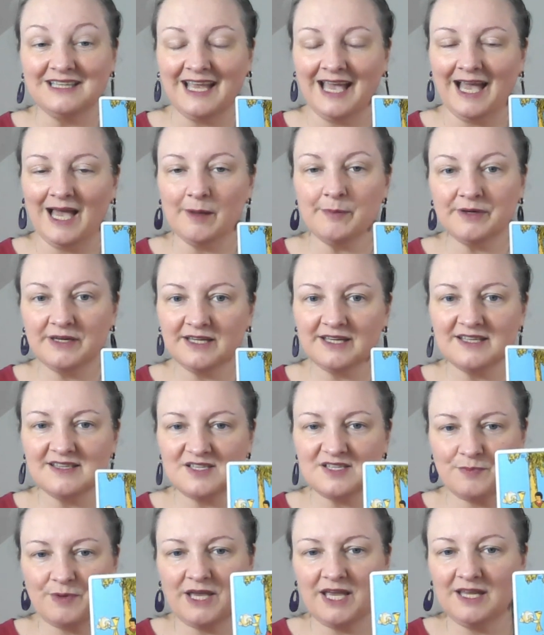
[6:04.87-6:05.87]
happening in
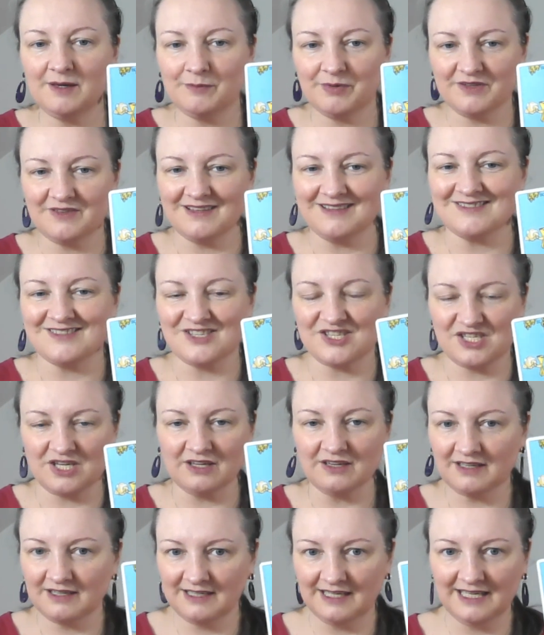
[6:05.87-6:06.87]
Spain, but then
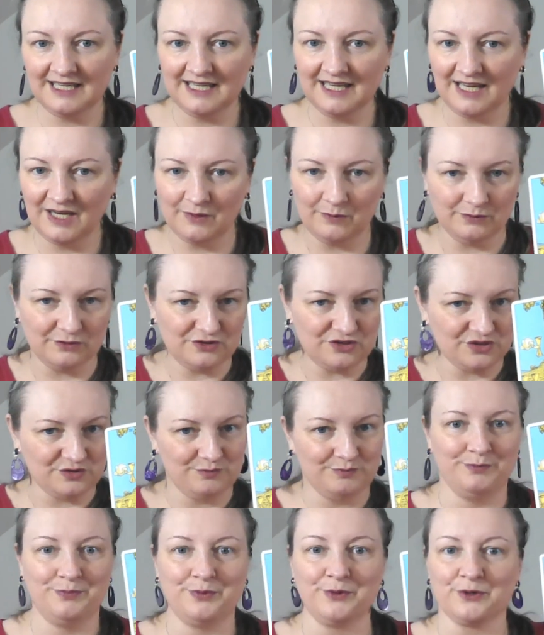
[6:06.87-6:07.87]
suddenly it will
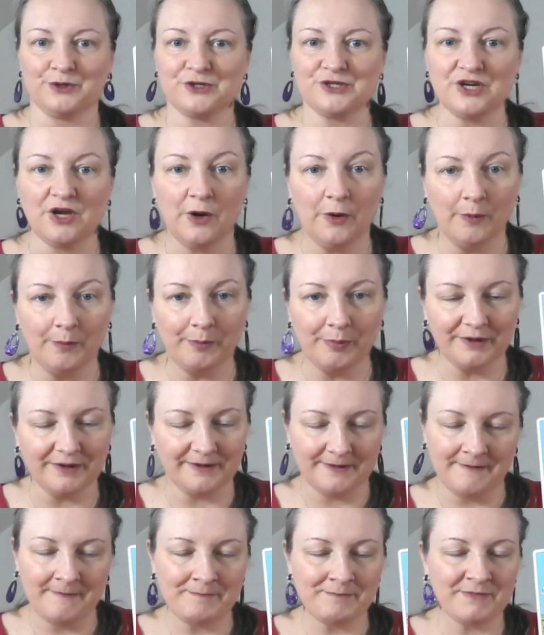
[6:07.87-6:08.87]
just burst open
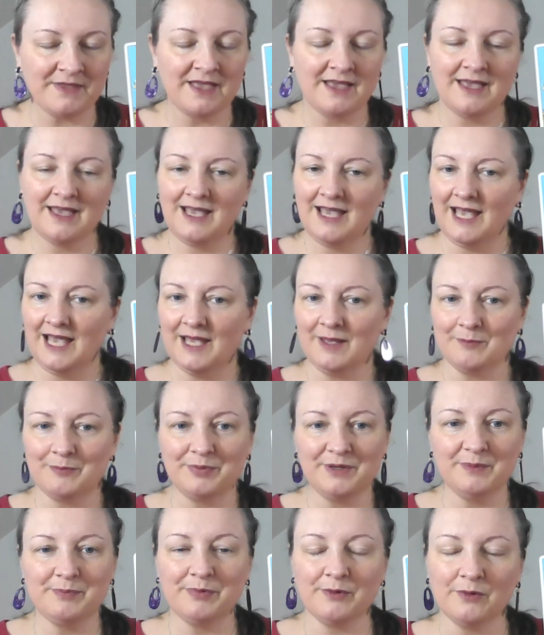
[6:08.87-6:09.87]
and
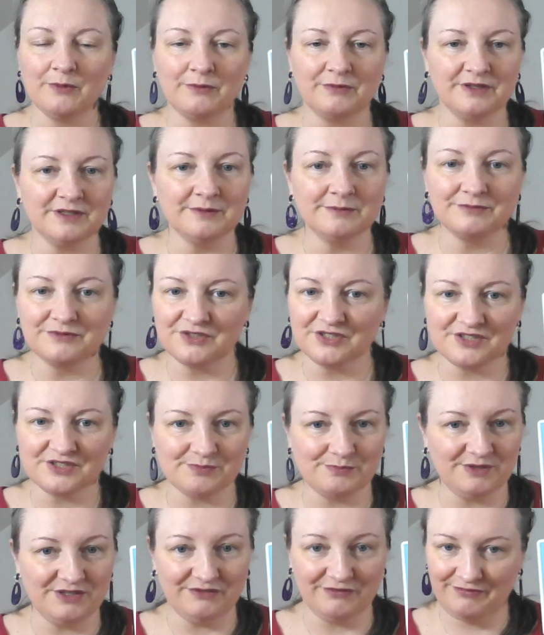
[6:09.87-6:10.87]
people will
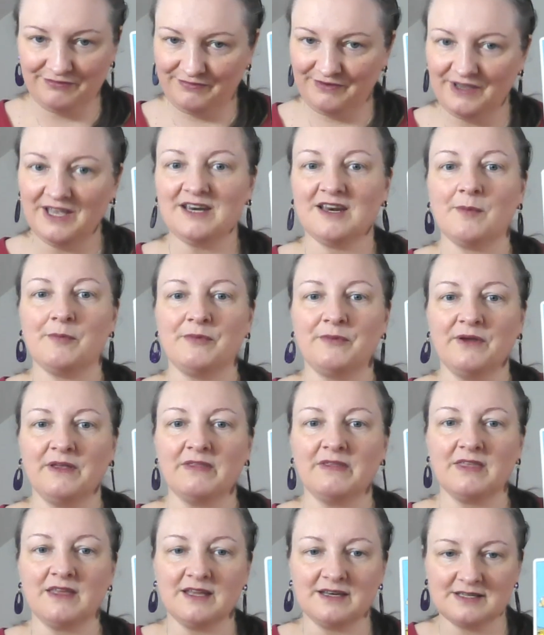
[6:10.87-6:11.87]
just be fed up
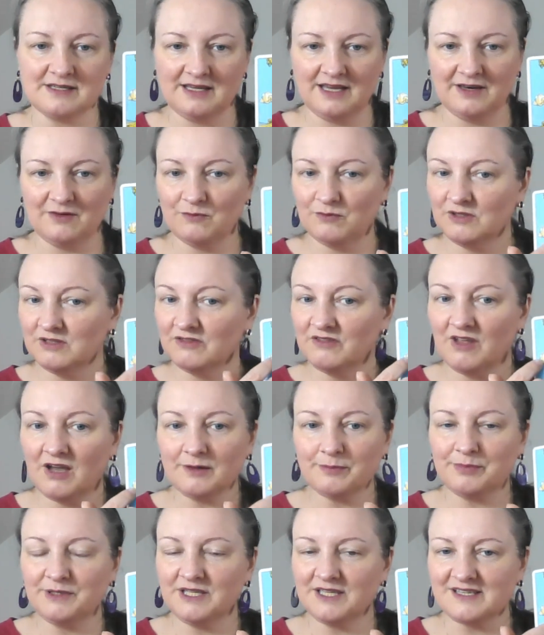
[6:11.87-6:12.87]
with it and will
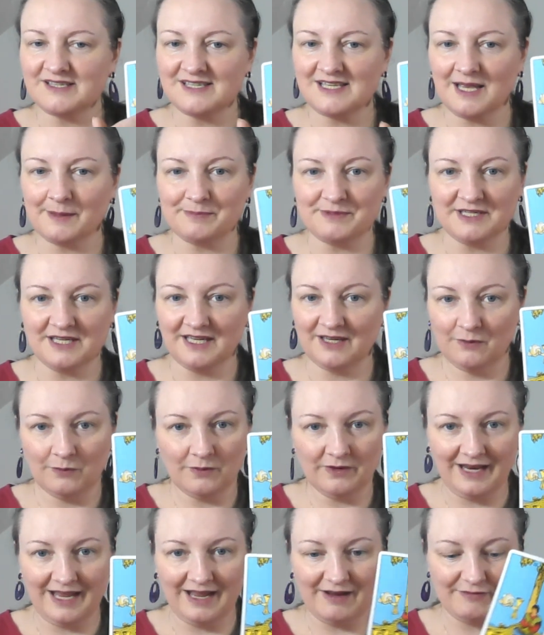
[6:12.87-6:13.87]
not be accepting
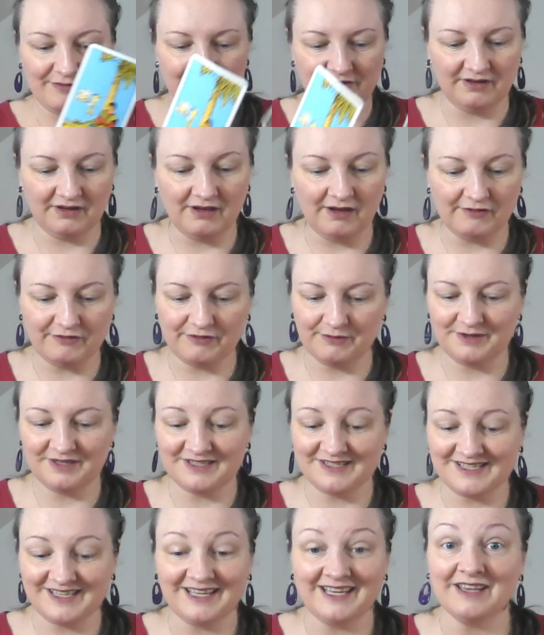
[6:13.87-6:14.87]
whatever the government
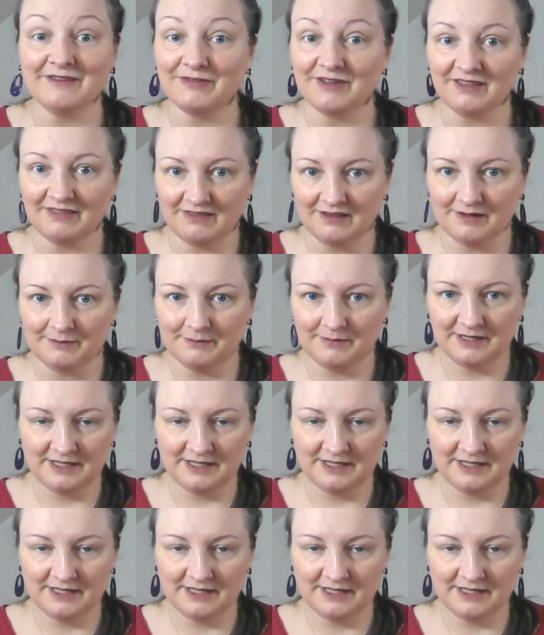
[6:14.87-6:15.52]
is giving them.